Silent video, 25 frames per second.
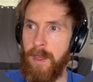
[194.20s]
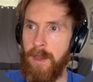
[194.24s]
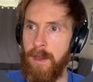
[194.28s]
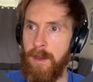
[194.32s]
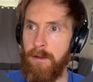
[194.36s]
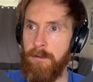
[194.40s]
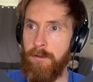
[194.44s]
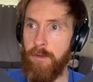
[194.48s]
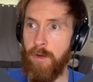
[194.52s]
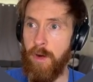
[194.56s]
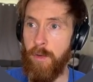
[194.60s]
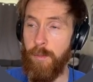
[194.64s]

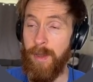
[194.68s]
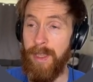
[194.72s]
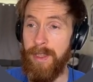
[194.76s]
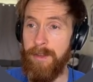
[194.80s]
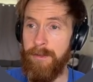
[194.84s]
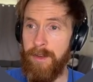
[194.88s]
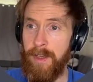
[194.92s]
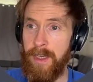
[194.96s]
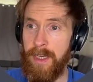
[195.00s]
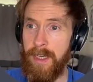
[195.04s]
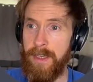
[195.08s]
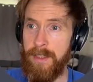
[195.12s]
For
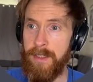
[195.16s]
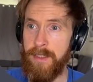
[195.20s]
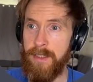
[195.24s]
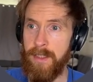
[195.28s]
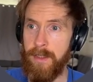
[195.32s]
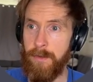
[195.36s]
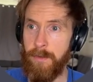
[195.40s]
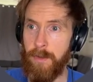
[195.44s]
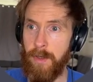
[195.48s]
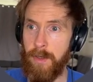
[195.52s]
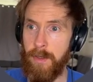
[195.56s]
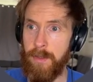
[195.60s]
midfielders,
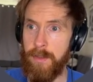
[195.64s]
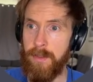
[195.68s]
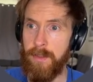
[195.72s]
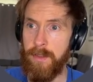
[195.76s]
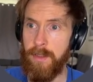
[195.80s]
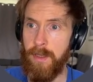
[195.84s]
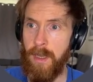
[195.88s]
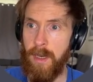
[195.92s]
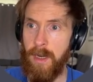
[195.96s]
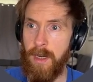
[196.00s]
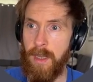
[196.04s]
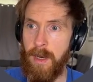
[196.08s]
there were
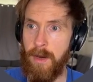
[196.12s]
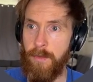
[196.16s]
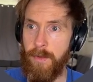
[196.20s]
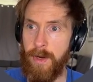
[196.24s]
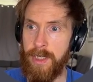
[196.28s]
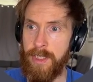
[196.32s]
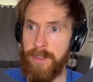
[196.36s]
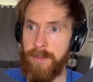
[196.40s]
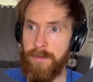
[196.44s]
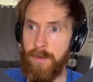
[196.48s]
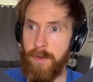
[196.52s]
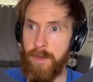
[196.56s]
Salah,
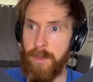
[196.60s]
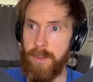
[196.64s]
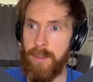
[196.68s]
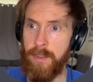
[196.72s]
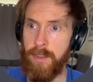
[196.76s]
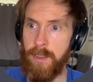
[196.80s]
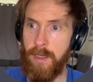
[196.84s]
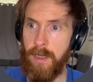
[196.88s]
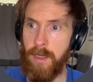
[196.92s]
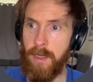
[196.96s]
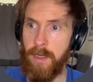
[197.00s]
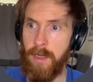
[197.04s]
Rashford,
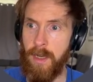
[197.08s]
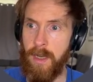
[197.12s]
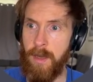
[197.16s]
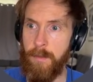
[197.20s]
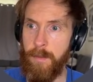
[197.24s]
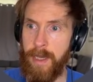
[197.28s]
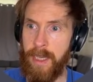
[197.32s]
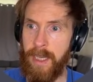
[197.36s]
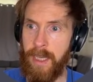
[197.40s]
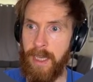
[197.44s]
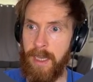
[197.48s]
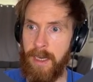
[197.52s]
Saka,
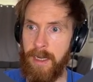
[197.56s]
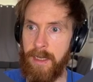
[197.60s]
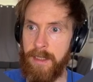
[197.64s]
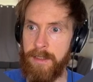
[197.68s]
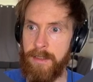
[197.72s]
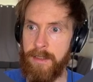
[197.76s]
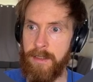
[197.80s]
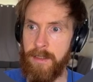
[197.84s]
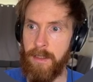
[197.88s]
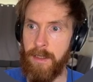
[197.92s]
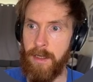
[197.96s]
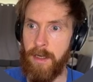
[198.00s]

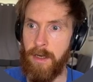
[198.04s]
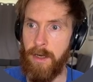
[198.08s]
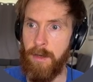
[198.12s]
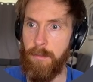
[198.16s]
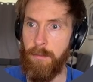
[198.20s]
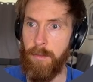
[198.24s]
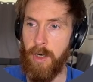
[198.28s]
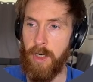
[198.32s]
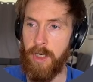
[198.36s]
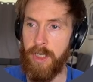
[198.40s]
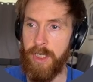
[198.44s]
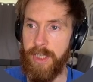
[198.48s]
McAllister,
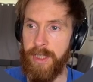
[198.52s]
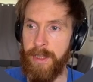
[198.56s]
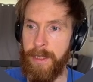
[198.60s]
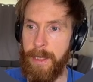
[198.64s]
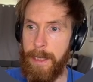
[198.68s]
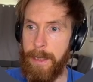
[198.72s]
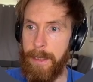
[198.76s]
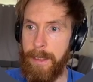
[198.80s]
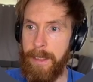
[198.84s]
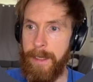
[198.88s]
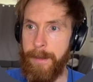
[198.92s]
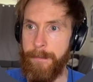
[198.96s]

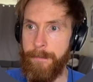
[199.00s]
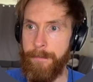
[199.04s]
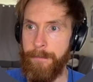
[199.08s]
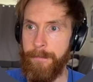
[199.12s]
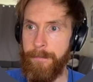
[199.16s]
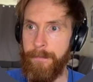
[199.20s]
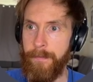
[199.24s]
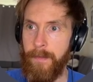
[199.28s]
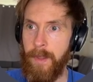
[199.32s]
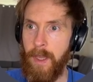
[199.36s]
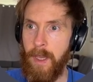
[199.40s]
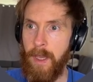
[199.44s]
Martinelli,
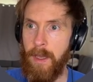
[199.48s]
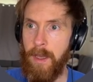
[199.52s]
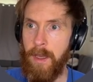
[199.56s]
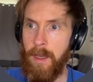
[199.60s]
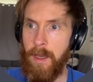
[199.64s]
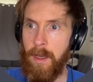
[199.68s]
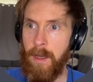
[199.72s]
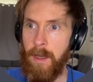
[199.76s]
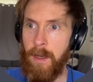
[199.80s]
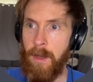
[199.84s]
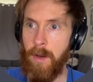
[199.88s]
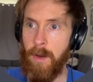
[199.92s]

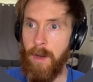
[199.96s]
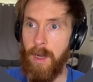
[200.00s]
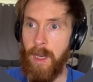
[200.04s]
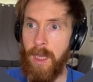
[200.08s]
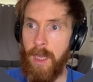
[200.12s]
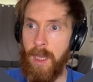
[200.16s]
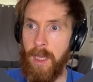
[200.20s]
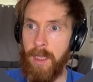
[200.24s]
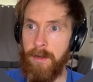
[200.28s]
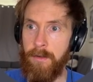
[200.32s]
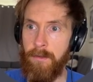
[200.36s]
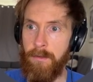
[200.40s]

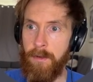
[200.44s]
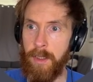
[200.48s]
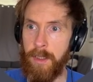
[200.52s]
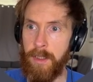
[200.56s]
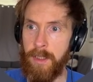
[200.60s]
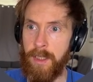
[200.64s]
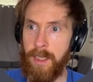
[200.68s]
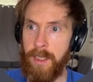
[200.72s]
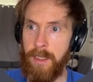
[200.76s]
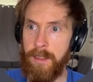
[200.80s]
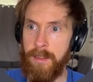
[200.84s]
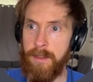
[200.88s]
Haaland,
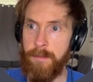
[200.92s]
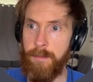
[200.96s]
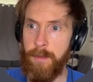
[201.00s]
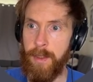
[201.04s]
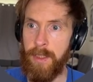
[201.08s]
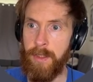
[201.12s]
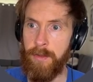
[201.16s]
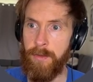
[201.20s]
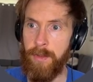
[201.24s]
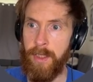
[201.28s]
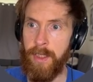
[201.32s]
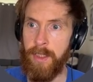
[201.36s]
Watkins,
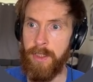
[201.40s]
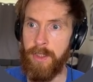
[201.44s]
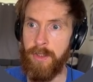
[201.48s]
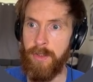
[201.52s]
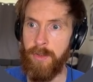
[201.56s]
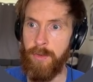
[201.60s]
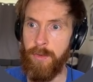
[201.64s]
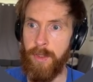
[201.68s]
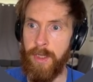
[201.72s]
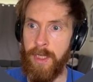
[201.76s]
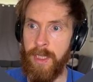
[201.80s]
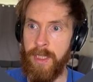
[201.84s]
Mitrovic,
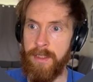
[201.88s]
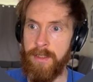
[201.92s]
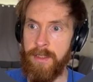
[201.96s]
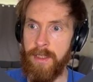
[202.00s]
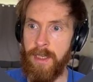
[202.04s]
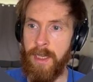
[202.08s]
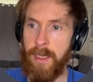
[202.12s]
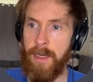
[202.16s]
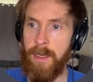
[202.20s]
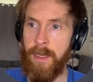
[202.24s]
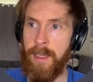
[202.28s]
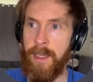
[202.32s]
Nunes
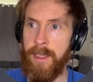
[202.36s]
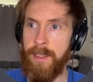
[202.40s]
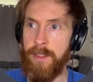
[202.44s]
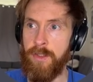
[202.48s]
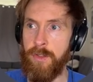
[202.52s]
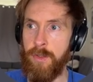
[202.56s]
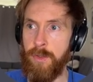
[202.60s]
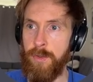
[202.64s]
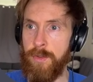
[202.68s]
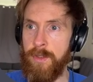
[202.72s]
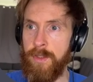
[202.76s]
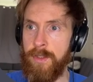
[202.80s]
and
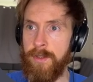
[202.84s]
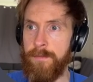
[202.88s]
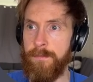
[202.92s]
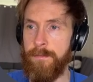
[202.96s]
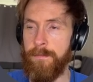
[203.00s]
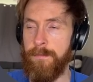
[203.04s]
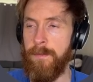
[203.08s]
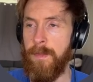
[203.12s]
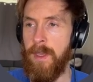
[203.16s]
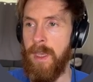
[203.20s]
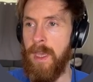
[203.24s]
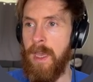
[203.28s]
Jesus.
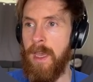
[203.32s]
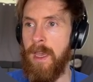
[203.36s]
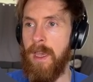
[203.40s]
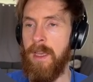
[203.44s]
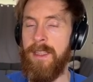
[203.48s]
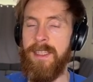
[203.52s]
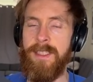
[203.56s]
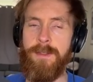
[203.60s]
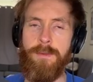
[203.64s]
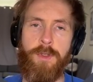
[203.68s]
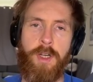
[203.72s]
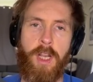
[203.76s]

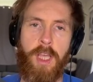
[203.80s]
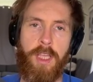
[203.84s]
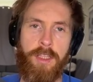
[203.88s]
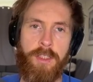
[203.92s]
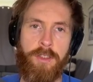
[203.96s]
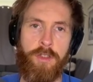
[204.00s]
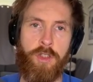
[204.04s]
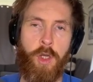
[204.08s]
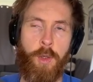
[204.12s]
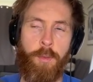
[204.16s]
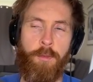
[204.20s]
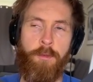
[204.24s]
These were
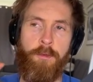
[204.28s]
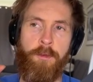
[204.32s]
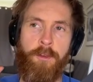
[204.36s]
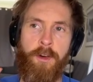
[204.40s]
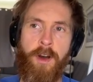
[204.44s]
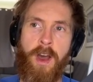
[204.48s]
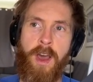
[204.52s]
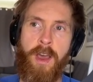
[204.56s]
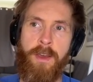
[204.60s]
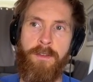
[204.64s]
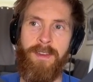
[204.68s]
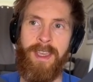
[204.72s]
like top
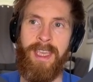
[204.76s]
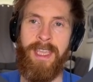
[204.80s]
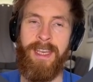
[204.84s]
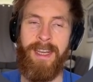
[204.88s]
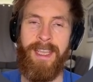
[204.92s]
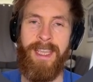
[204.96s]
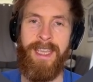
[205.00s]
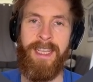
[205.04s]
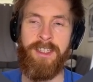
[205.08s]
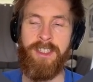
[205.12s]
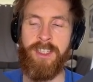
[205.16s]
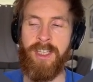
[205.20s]
5
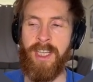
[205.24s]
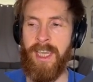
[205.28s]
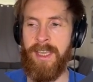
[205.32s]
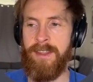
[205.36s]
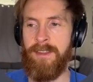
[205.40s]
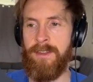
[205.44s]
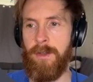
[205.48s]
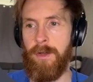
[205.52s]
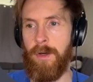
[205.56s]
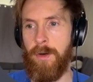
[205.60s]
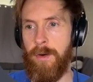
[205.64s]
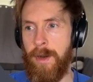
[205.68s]
in each
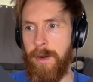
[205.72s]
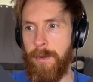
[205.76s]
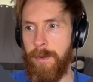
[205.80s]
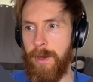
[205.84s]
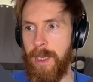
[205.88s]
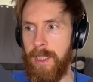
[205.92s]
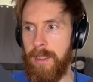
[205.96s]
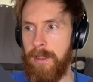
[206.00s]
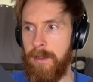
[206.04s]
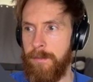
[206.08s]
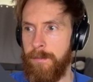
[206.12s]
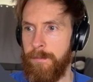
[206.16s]
category,
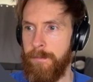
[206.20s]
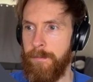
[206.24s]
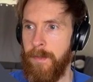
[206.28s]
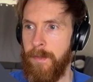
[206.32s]
right?